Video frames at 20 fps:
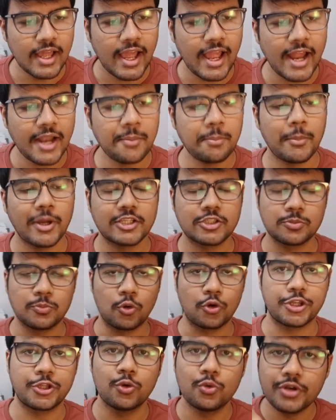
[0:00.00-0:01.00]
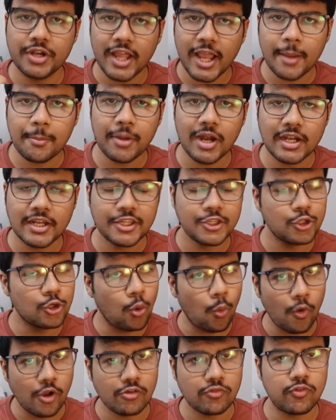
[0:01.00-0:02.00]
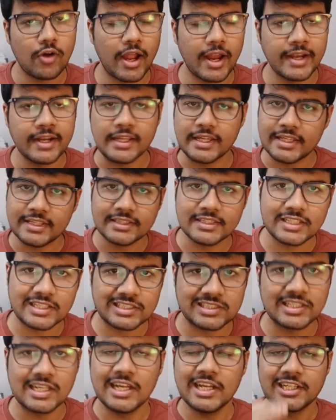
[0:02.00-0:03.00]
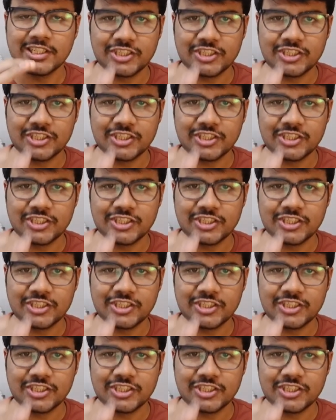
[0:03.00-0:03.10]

and much more you name it you will find in this